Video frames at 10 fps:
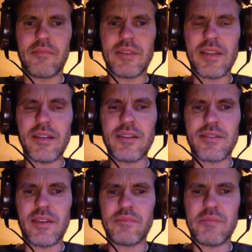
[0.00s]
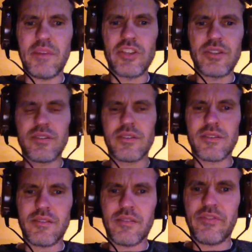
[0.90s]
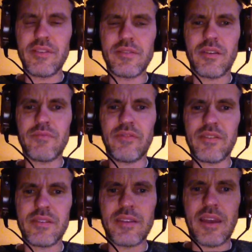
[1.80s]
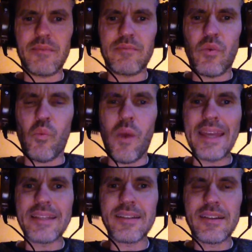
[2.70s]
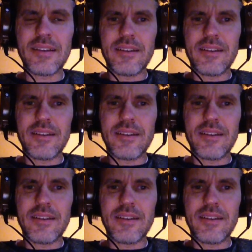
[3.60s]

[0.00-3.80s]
Exactly the same dimensions, feels like roughly the same weight.